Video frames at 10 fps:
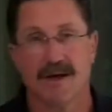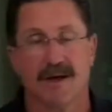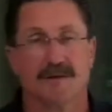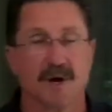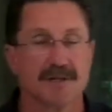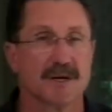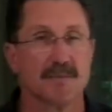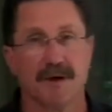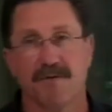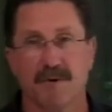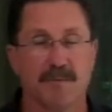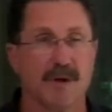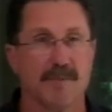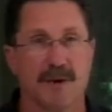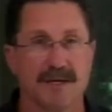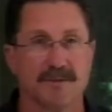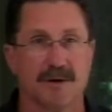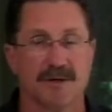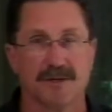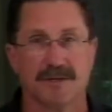So I was going to play football and baseball
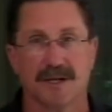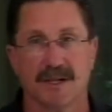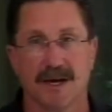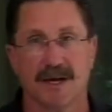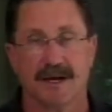at UCLA